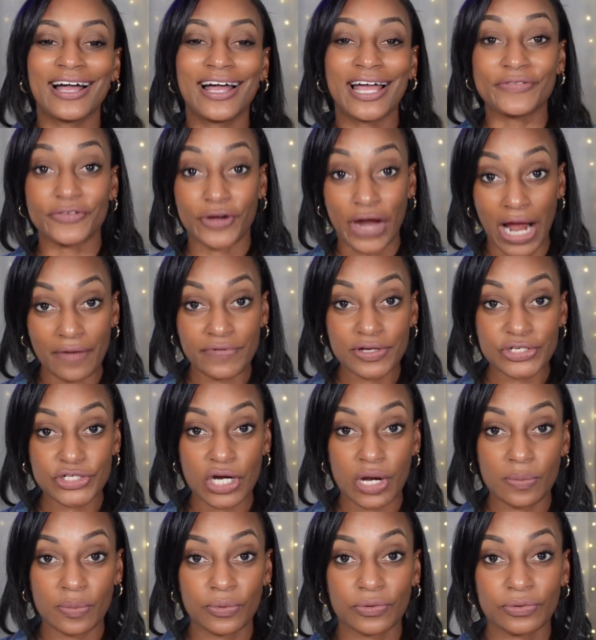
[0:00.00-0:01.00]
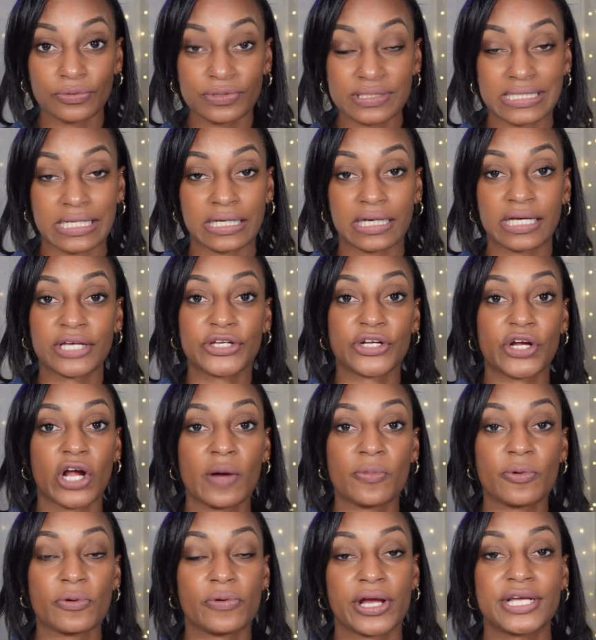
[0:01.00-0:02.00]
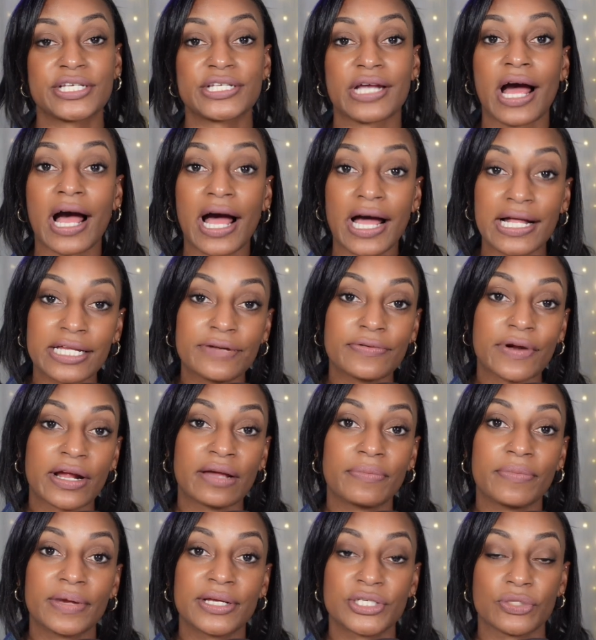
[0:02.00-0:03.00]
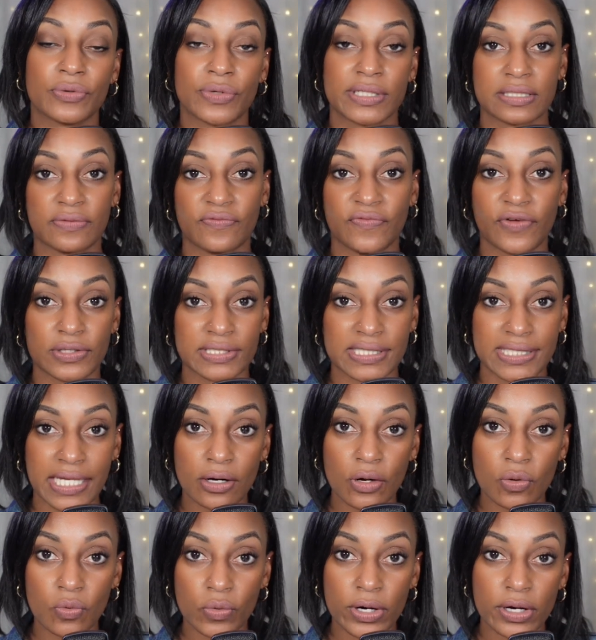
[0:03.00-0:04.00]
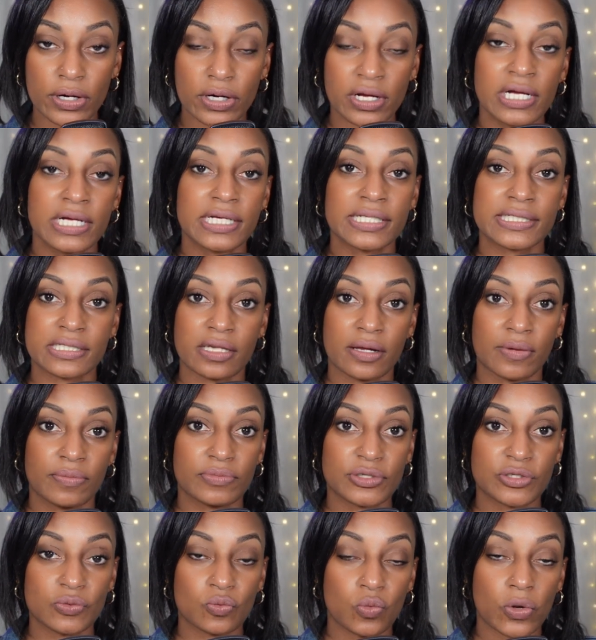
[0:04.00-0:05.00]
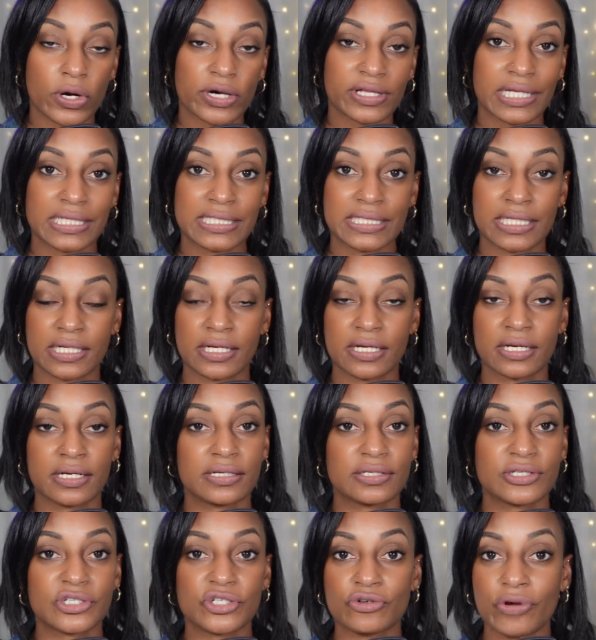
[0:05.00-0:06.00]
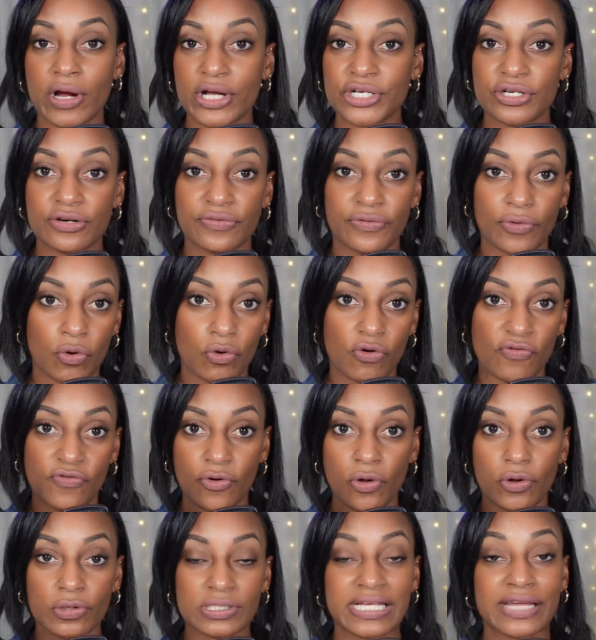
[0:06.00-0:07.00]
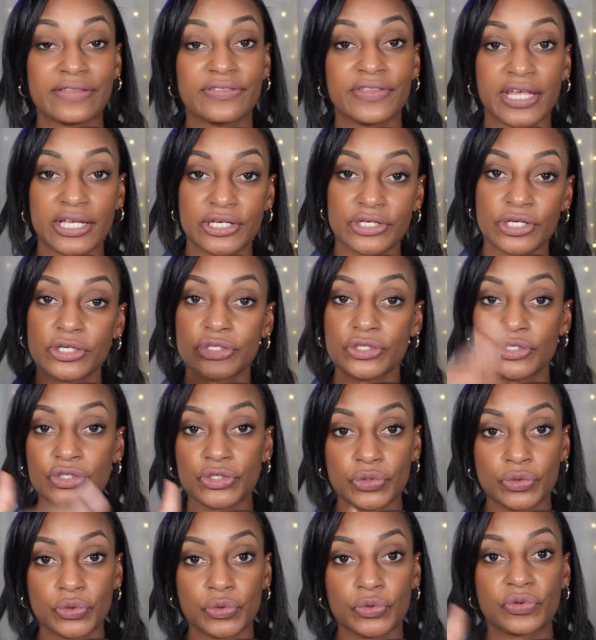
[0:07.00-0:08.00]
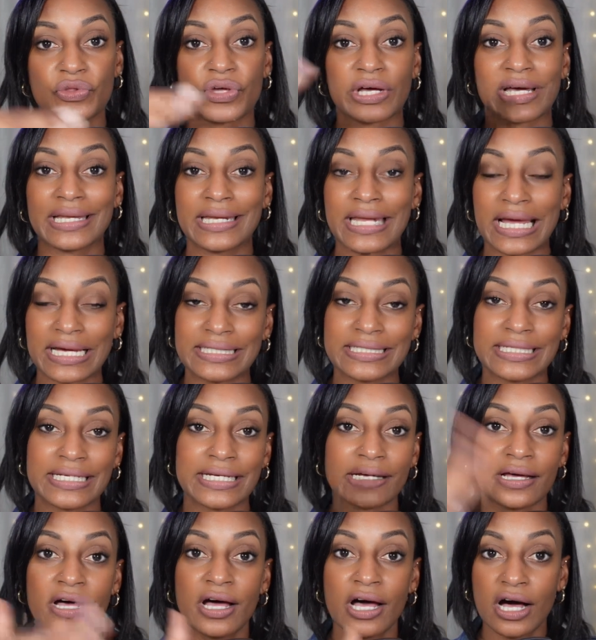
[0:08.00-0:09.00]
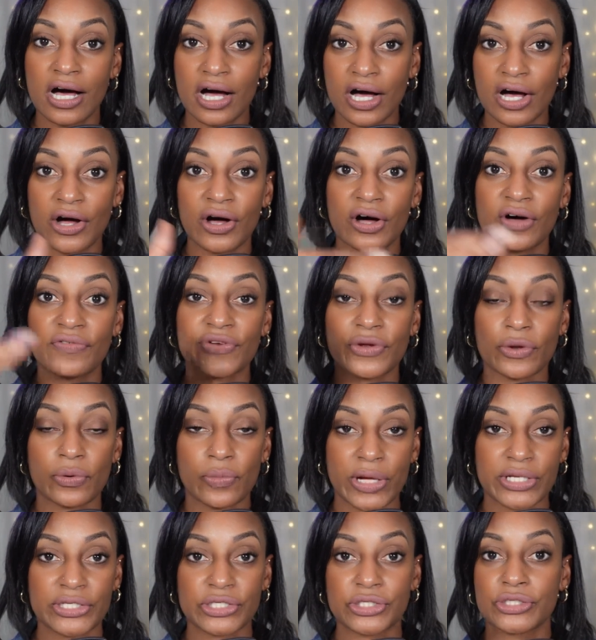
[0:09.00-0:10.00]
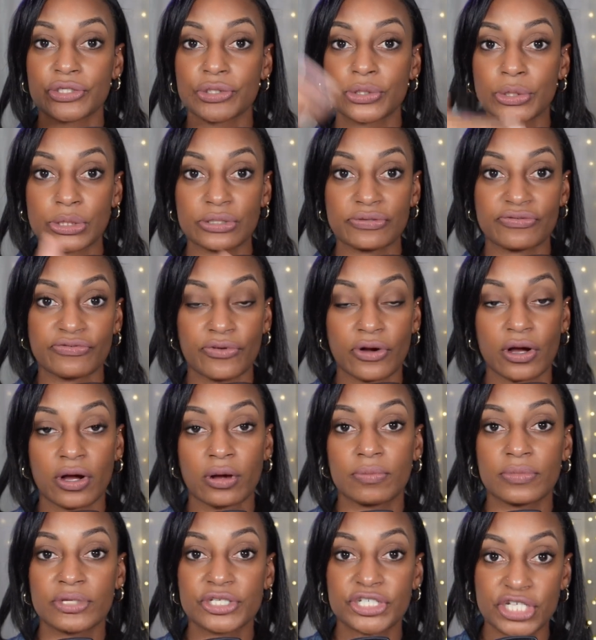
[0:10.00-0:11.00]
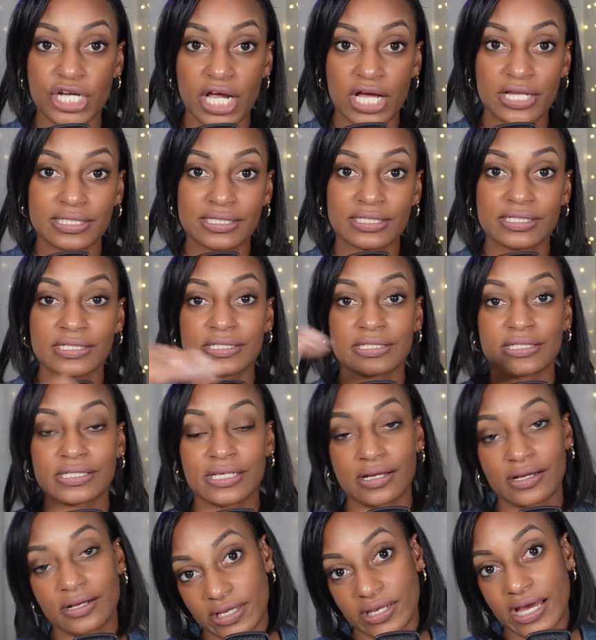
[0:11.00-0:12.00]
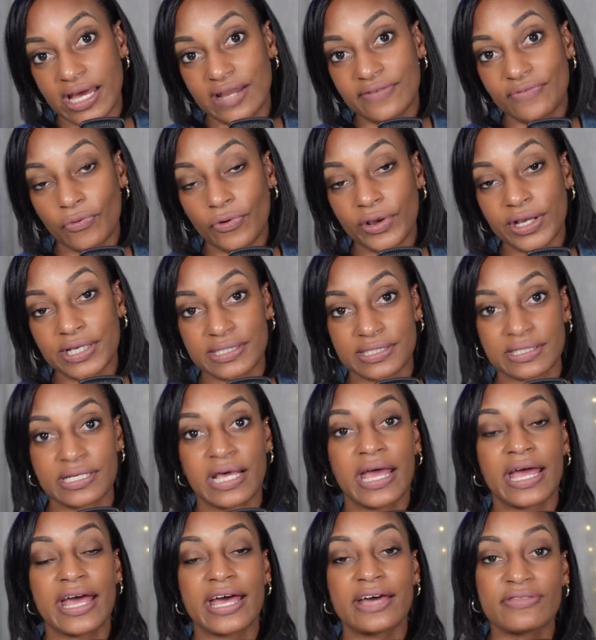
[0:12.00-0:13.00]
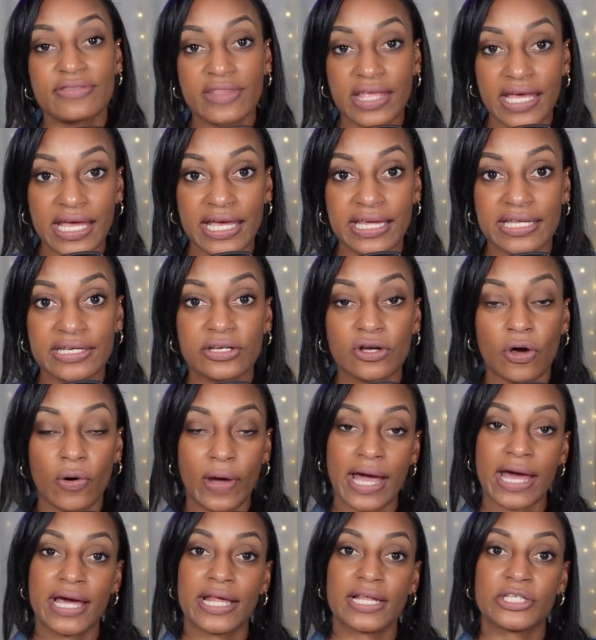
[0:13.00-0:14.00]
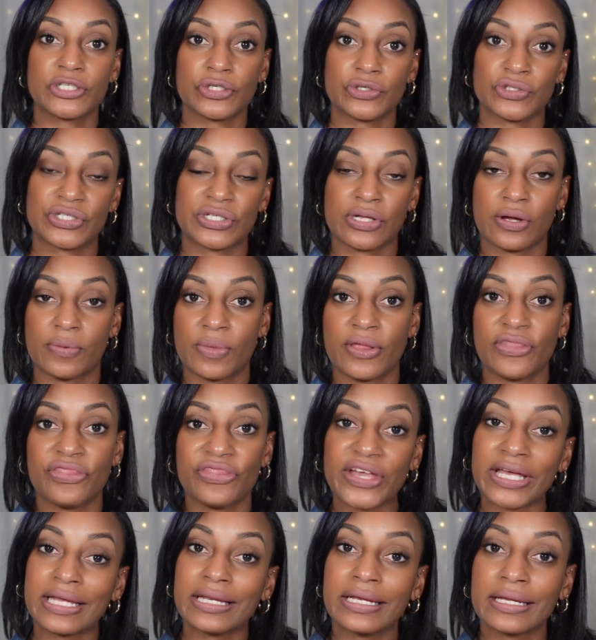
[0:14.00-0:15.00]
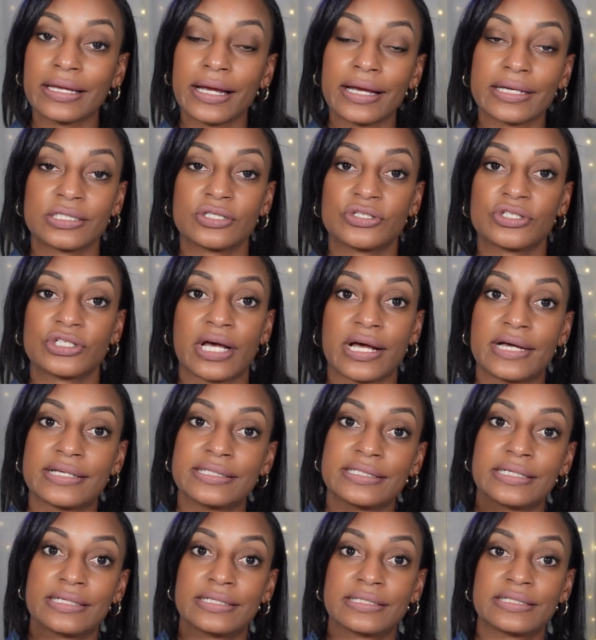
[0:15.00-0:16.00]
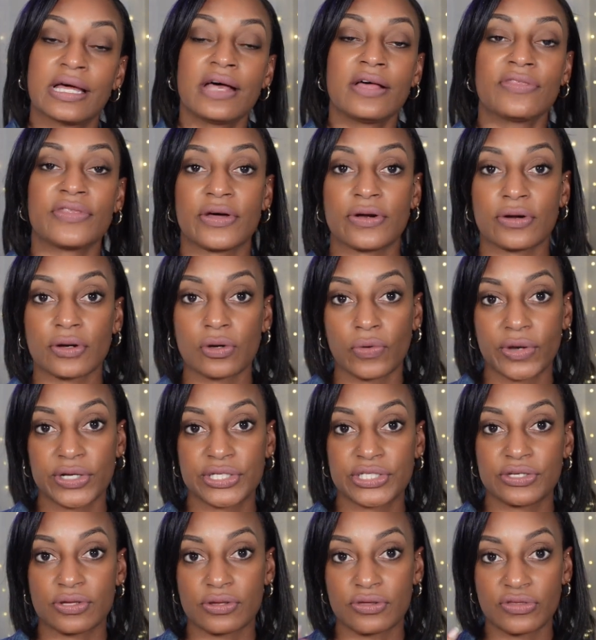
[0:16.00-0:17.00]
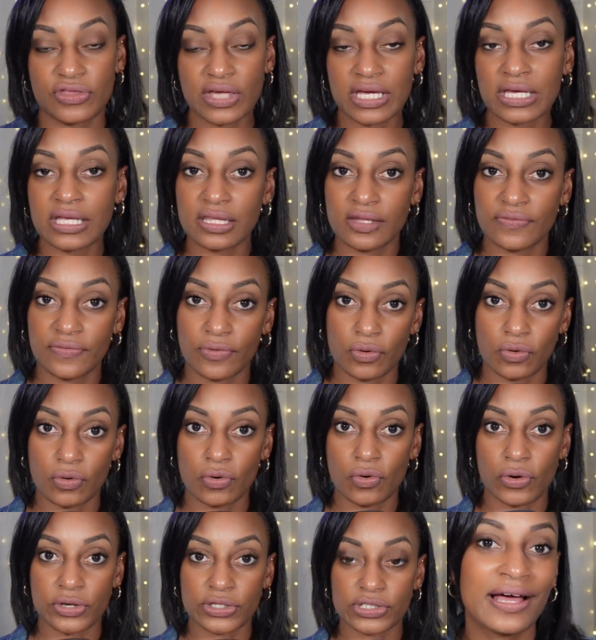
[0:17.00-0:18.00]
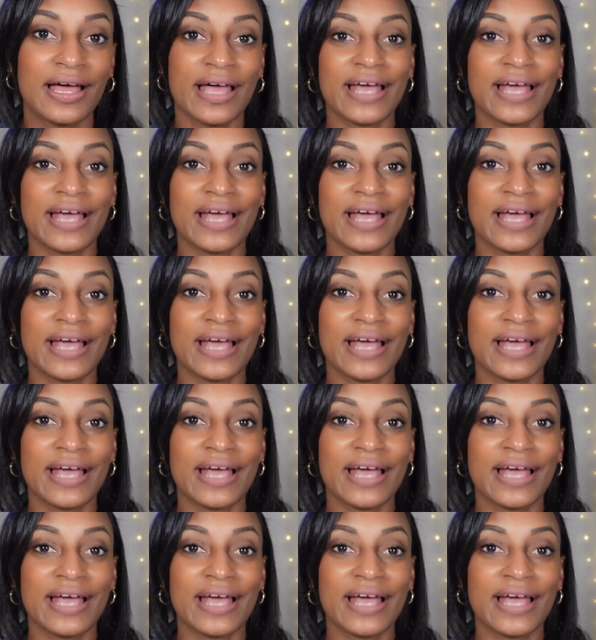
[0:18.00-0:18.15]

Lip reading: If you're having trouble singing in your upper range, I highly recommend doing some falsetto work, some work that's going to stretch your vocal folds, and then do the connecting of your registers from chest to head voice, and then go ahead and do some thickening exercises that are going to thicken the vocal cords.